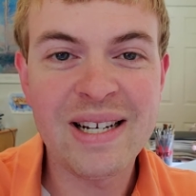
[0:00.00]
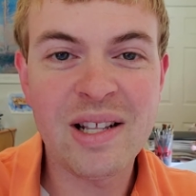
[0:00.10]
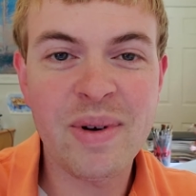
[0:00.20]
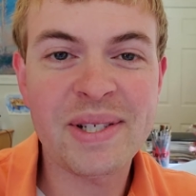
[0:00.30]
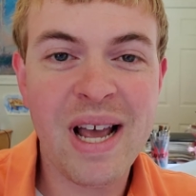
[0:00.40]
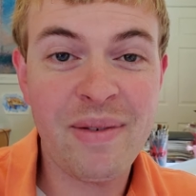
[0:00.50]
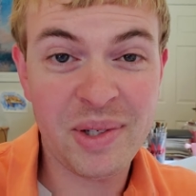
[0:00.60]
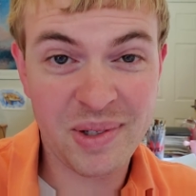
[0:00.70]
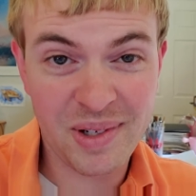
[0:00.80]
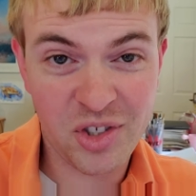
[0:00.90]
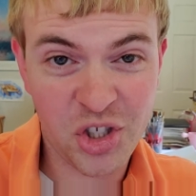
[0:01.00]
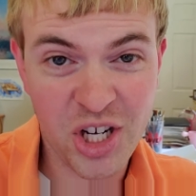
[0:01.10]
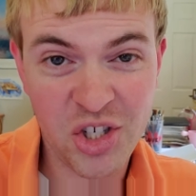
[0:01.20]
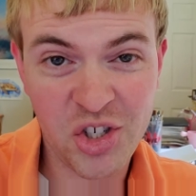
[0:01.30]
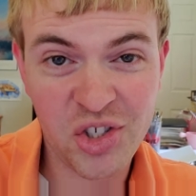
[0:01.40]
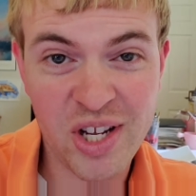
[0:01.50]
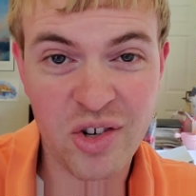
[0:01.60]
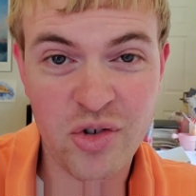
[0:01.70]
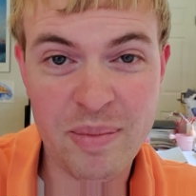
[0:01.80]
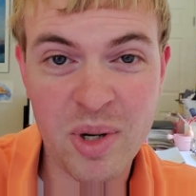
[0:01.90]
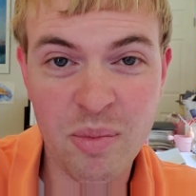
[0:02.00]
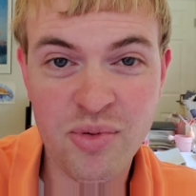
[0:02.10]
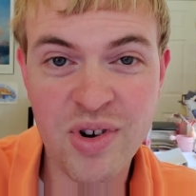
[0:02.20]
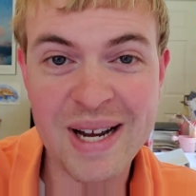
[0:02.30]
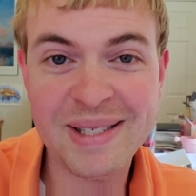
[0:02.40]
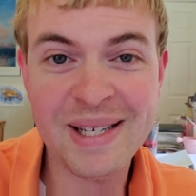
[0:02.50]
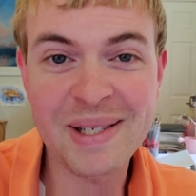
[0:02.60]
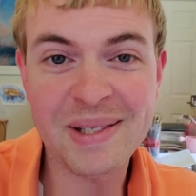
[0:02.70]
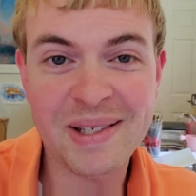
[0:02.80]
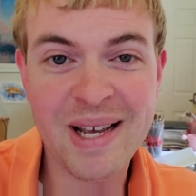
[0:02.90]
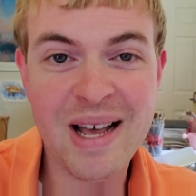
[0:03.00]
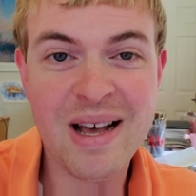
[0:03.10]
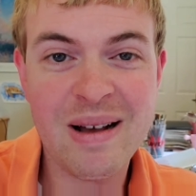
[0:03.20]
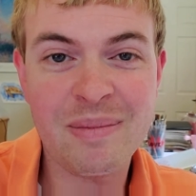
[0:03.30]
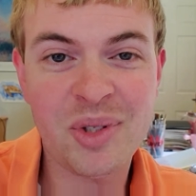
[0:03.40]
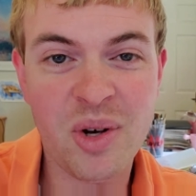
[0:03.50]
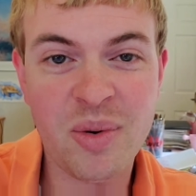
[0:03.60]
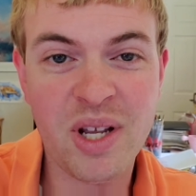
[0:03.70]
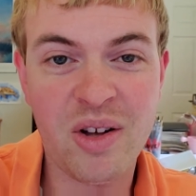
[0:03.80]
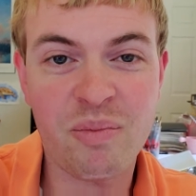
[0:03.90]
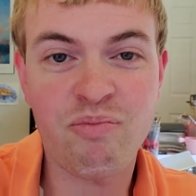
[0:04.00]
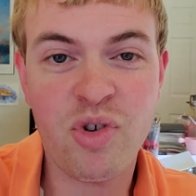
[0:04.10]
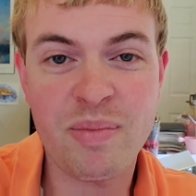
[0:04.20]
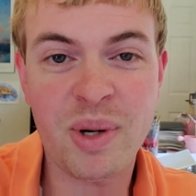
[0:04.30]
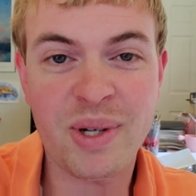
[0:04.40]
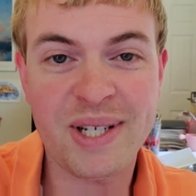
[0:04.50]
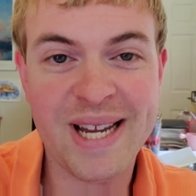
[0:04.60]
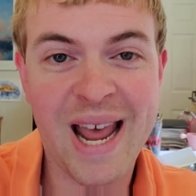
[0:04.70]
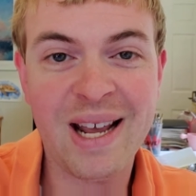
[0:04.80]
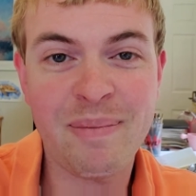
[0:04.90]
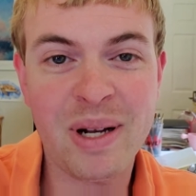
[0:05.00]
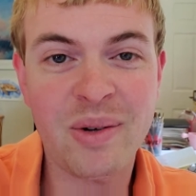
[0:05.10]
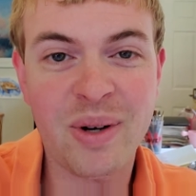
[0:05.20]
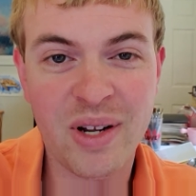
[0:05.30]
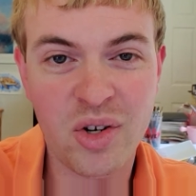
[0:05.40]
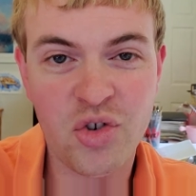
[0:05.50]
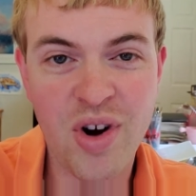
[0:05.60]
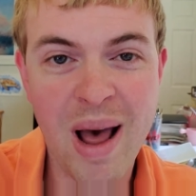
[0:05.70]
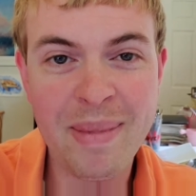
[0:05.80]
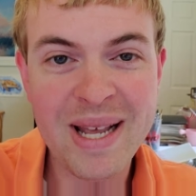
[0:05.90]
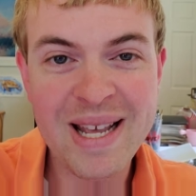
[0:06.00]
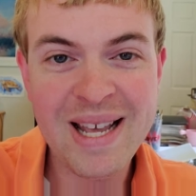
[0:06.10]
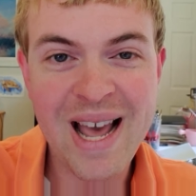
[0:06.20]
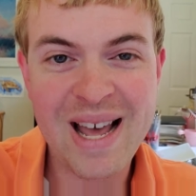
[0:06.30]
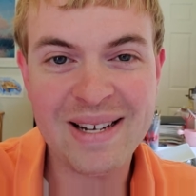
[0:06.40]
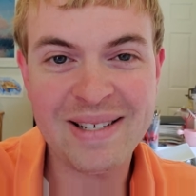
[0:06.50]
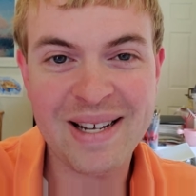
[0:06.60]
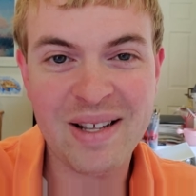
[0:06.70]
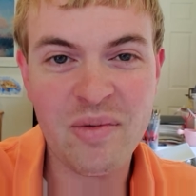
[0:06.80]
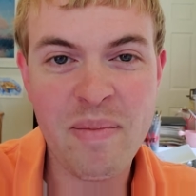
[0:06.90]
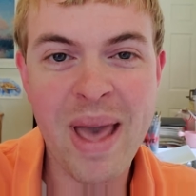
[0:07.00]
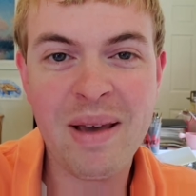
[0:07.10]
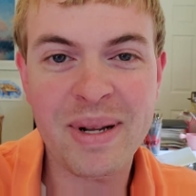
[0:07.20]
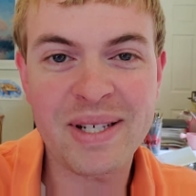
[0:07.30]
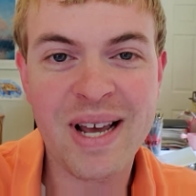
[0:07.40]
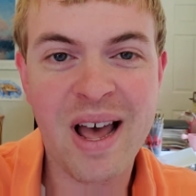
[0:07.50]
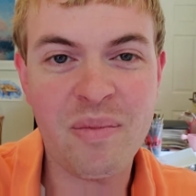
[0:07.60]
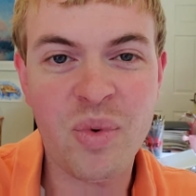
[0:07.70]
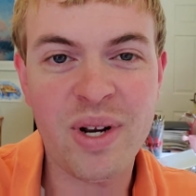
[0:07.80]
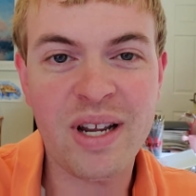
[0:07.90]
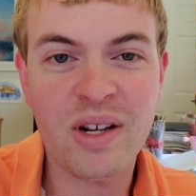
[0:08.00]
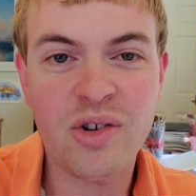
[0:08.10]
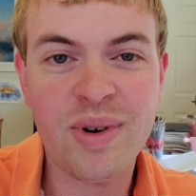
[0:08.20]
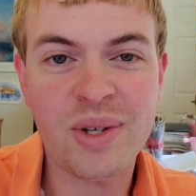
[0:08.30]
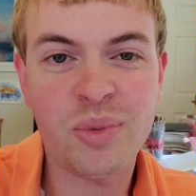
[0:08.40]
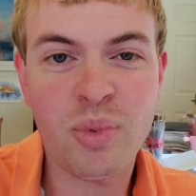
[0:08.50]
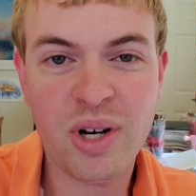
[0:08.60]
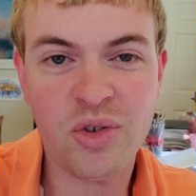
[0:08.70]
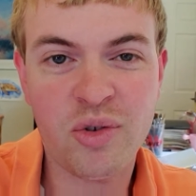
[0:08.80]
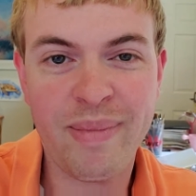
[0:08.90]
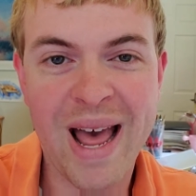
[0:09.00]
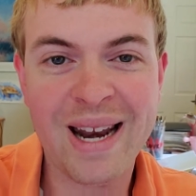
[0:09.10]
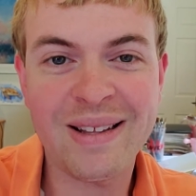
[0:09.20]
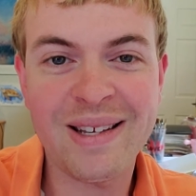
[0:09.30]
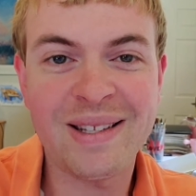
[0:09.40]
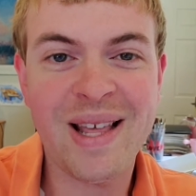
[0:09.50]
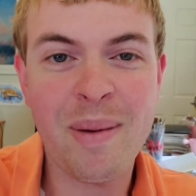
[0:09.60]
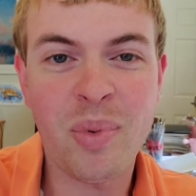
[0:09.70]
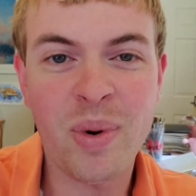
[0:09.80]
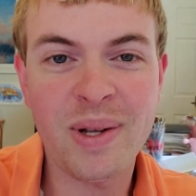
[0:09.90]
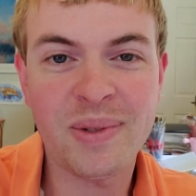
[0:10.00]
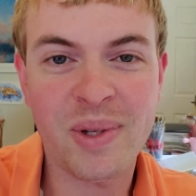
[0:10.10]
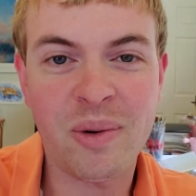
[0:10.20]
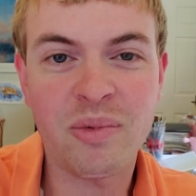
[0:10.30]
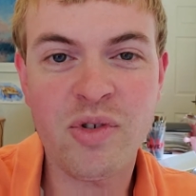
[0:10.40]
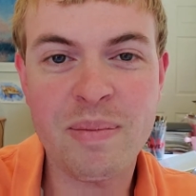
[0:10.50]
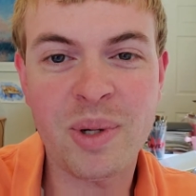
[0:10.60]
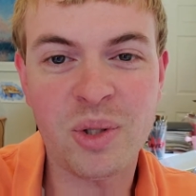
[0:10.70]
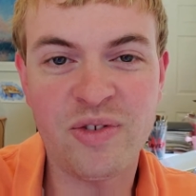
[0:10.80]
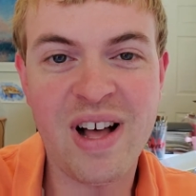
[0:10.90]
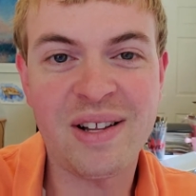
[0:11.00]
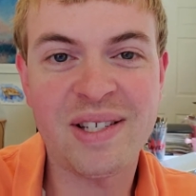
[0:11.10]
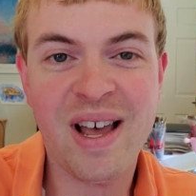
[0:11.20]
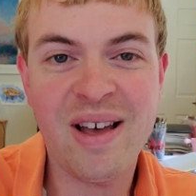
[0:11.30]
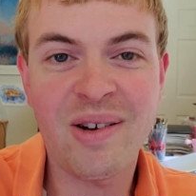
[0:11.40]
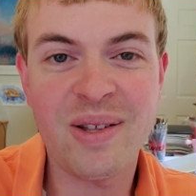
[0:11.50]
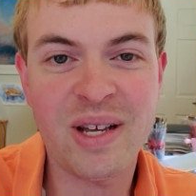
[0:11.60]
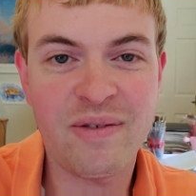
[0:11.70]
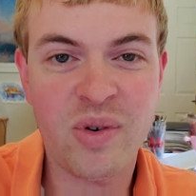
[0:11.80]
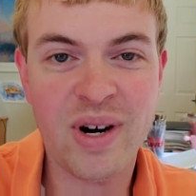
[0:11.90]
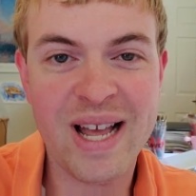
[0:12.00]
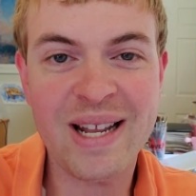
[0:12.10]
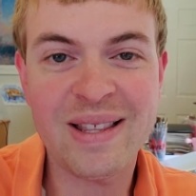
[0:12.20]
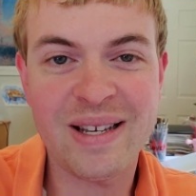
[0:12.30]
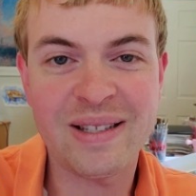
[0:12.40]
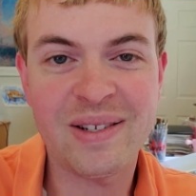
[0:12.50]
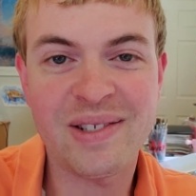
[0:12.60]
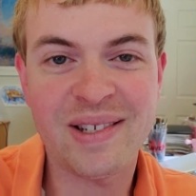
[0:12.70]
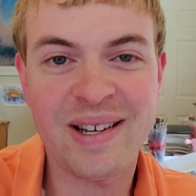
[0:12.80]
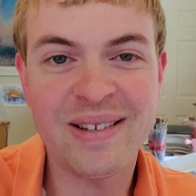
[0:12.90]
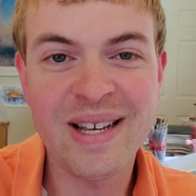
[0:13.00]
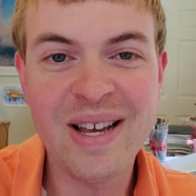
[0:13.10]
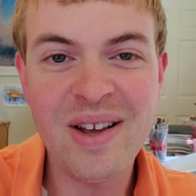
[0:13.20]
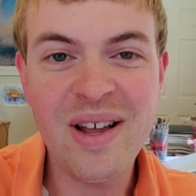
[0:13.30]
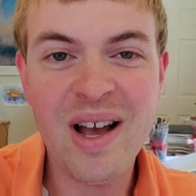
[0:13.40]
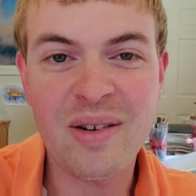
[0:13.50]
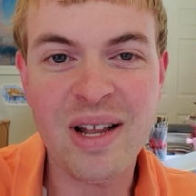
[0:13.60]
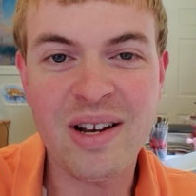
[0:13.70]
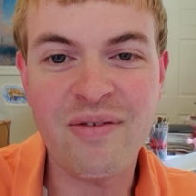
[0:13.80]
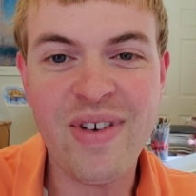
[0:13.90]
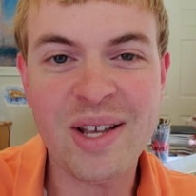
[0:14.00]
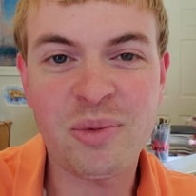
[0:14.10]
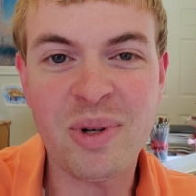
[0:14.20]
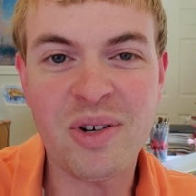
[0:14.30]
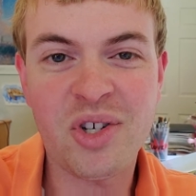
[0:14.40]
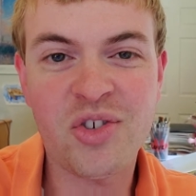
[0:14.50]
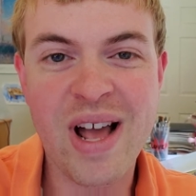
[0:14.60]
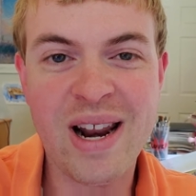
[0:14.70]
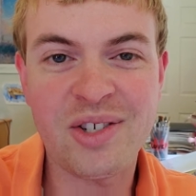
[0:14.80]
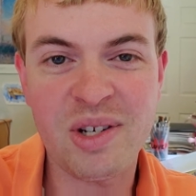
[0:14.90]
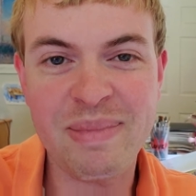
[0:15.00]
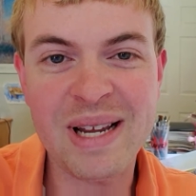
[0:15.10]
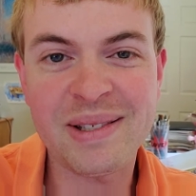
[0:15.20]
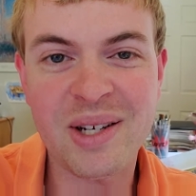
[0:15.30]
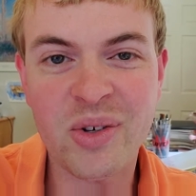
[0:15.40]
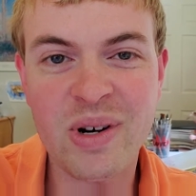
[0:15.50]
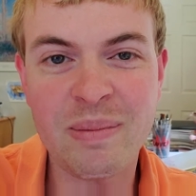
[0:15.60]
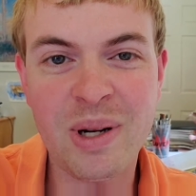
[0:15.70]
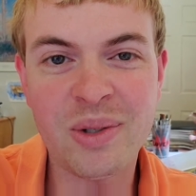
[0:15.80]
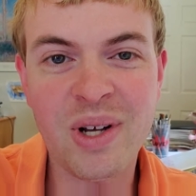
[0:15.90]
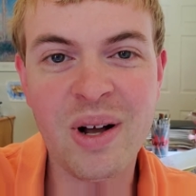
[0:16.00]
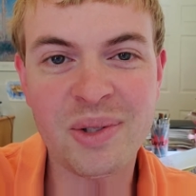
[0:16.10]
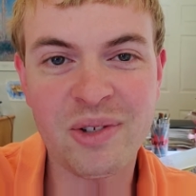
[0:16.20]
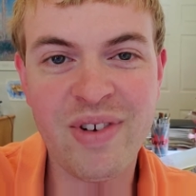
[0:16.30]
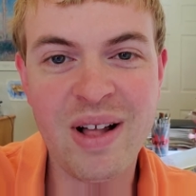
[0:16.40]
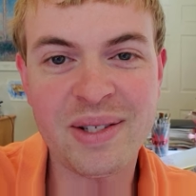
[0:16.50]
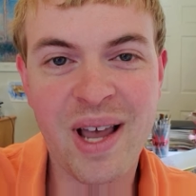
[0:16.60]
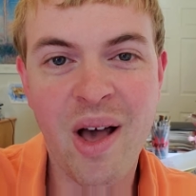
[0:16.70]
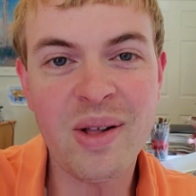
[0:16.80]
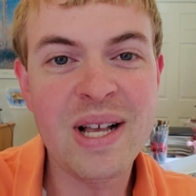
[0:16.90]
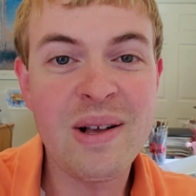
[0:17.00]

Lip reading: Another risk, obviously, is changes in crypto prices. So, crypto could tank, Bitcoin could drop, and the repayment time would increase pretty dramatically at that point. So crypto is volatile, and therefore anything that's an investment or strategy based on crypto is also volatile.